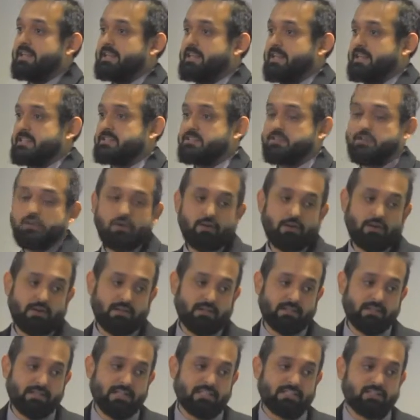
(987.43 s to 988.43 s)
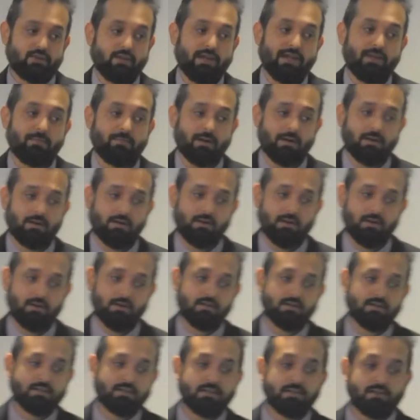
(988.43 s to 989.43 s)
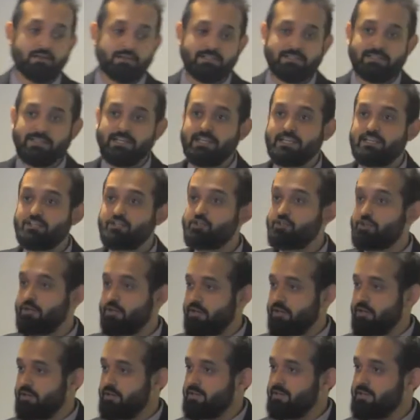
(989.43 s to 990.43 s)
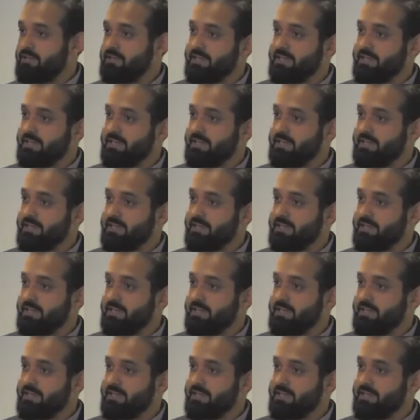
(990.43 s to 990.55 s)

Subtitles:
That's your MRR. Another thing is churn.